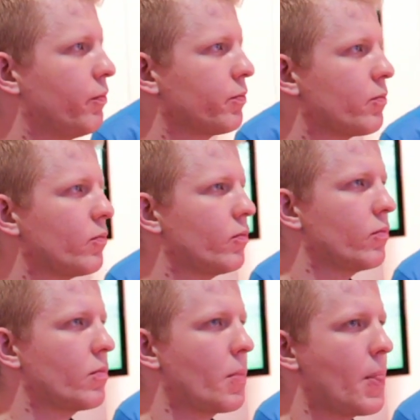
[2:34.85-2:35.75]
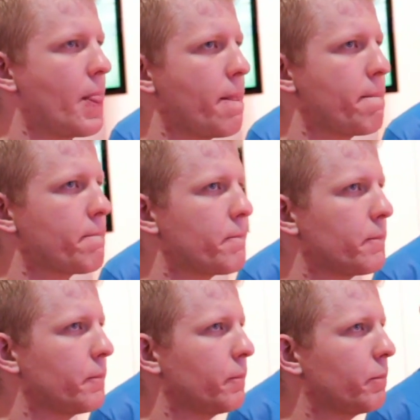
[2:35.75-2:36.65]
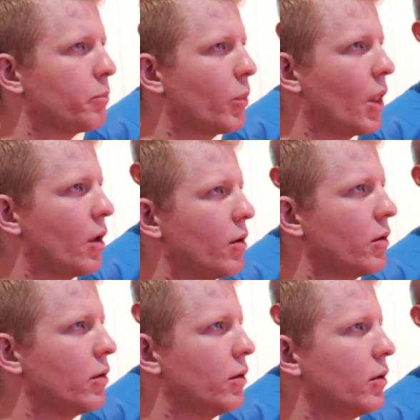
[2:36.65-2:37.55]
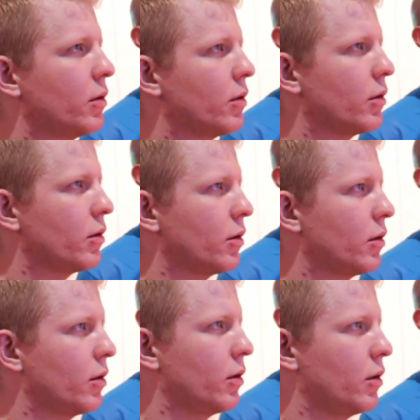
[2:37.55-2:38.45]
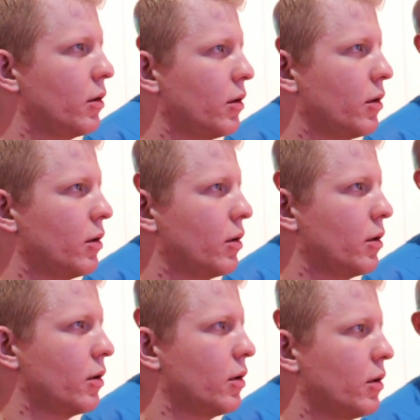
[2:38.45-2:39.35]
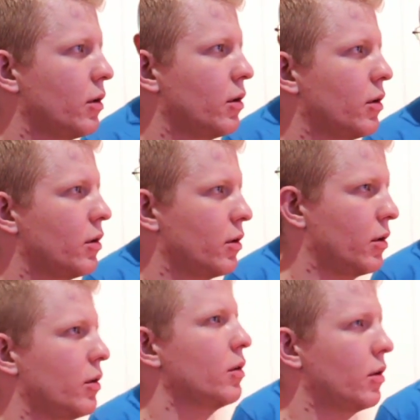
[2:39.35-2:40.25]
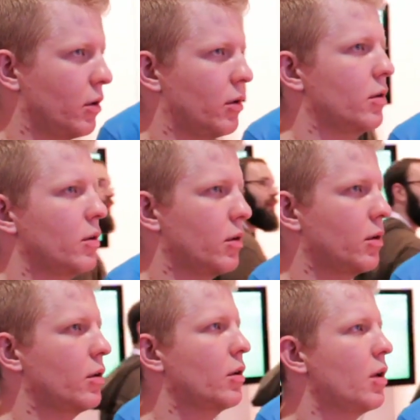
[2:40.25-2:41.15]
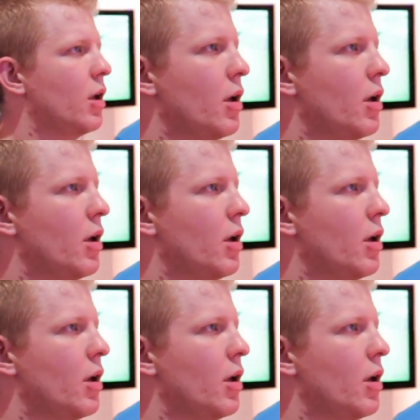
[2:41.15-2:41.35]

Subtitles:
[no speech]